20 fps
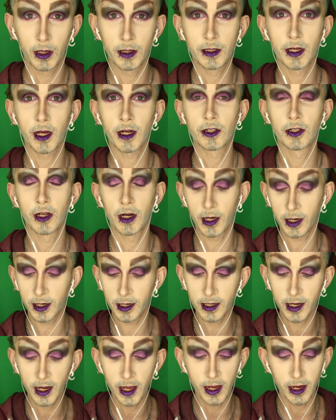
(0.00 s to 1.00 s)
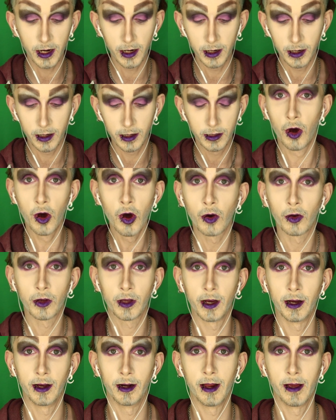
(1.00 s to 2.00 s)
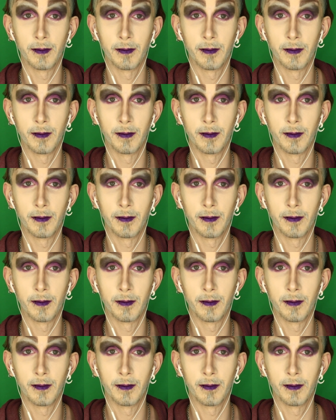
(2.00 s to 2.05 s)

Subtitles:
It's actually a real hooker